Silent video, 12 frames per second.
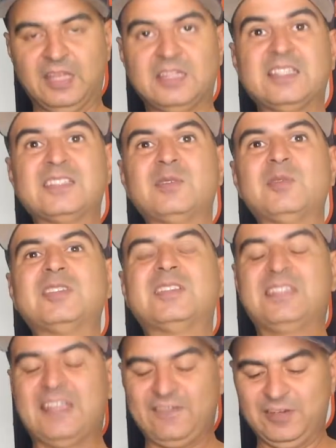this was
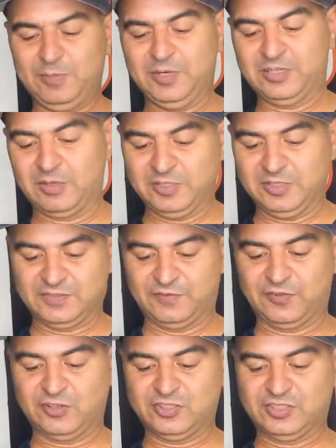David Montgomery's
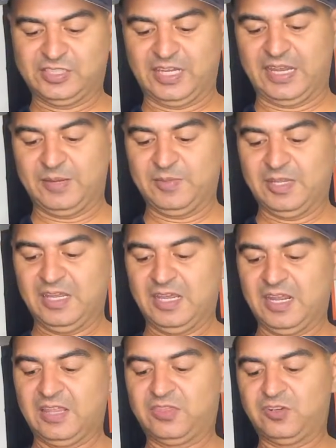first game. He
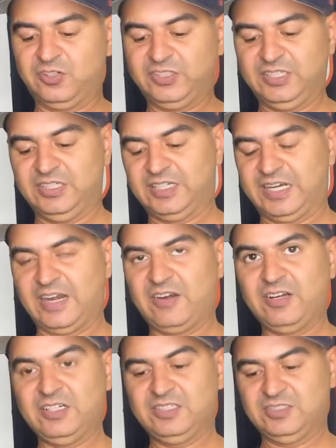had 13
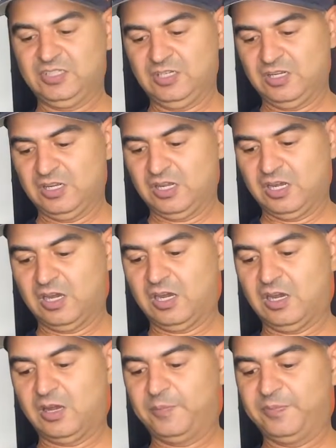carries,
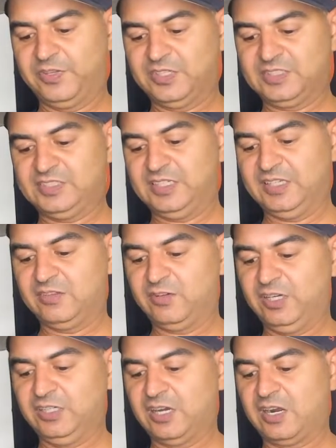63
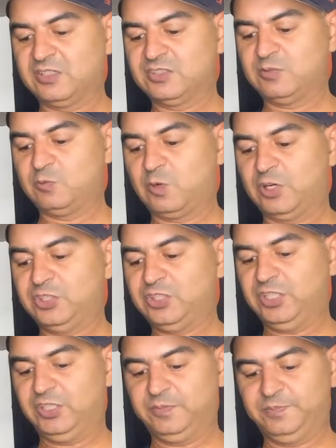yards
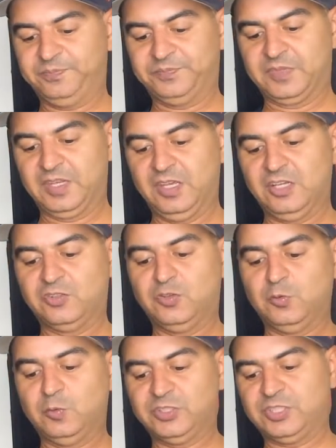rushing, 2
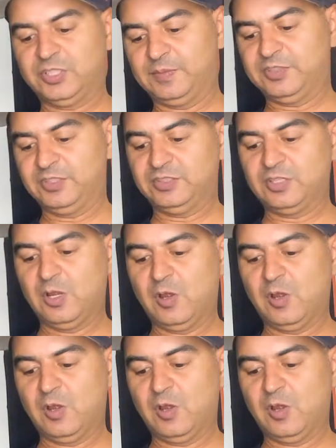receptions,